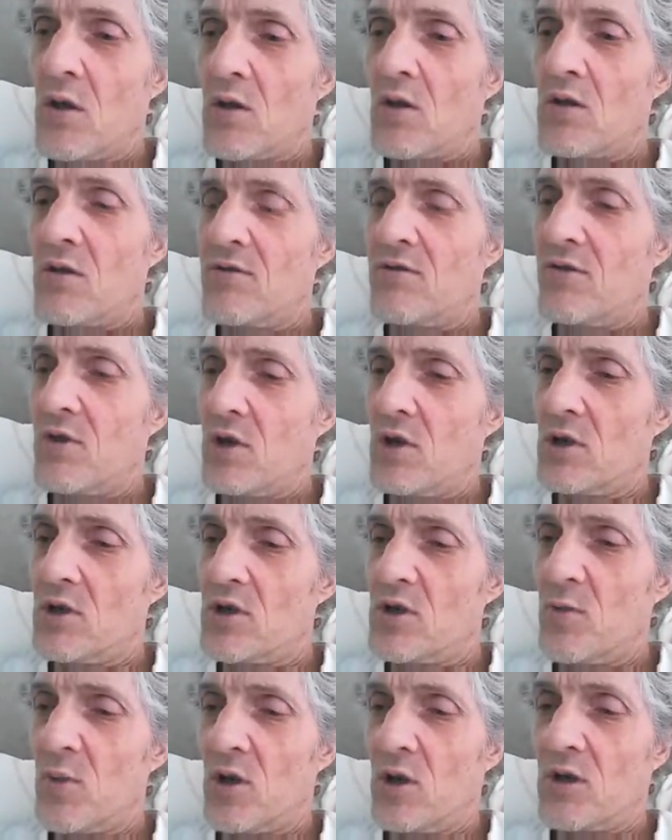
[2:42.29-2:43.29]
Kervran
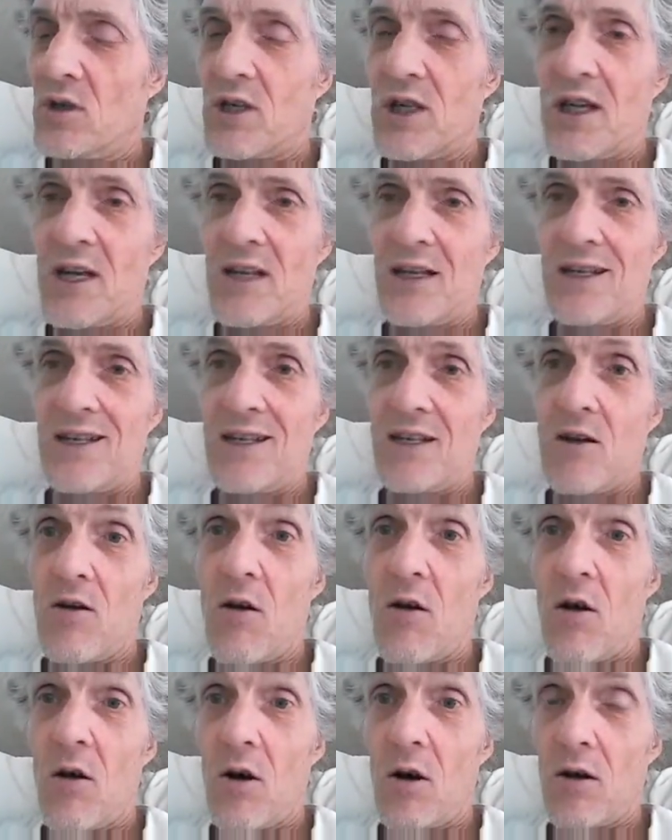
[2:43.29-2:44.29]
is spelled
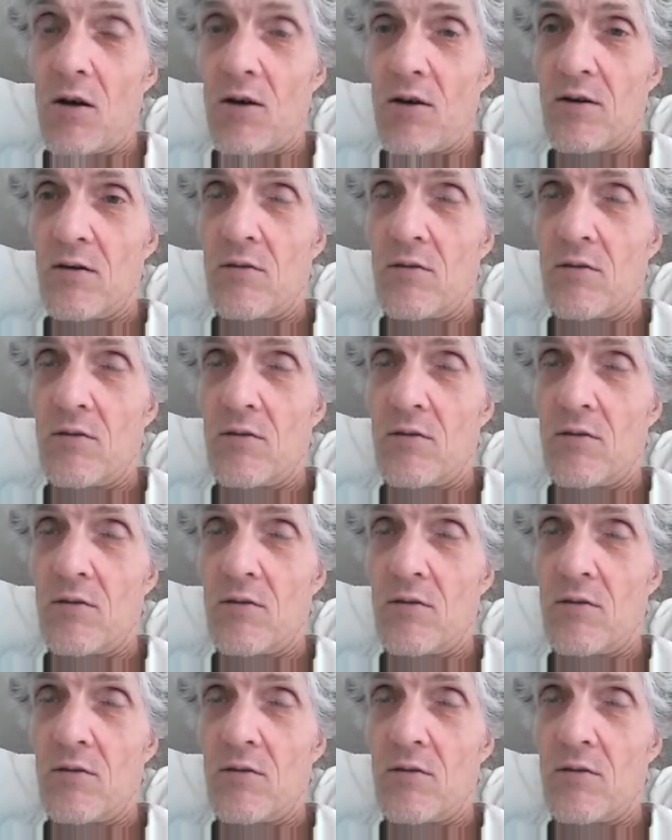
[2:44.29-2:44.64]
Kervran,